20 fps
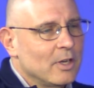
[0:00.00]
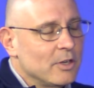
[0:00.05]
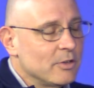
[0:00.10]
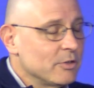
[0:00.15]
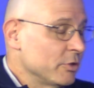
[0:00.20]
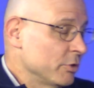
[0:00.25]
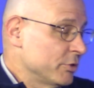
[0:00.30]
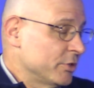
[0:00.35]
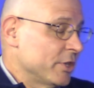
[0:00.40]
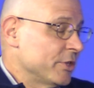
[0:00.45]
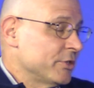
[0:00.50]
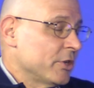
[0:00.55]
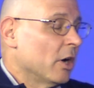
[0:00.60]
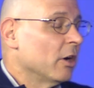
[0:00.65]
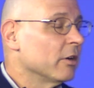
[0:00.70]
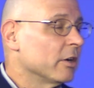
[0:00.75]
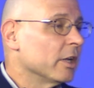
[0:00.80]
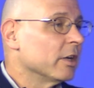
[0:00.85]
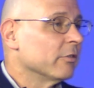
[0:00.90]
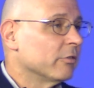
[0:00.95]
it was
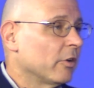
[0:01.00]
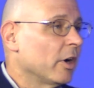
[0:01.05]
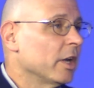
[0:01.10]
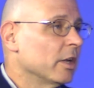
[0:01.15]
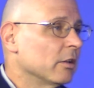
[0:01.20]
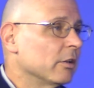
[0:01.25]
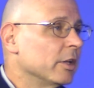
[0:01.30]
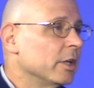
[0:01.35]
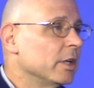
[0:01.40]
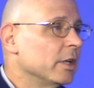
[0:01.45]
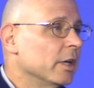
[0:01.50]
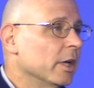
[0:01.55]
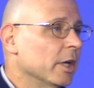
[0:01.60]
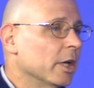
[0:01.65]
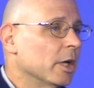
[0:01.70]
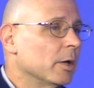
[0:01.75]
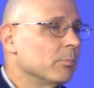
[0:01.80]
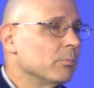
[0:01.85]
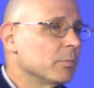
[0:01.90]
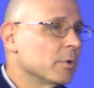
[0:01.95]
disheartening, frankly, mm.
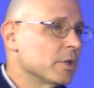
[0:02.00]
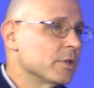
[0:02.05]
um,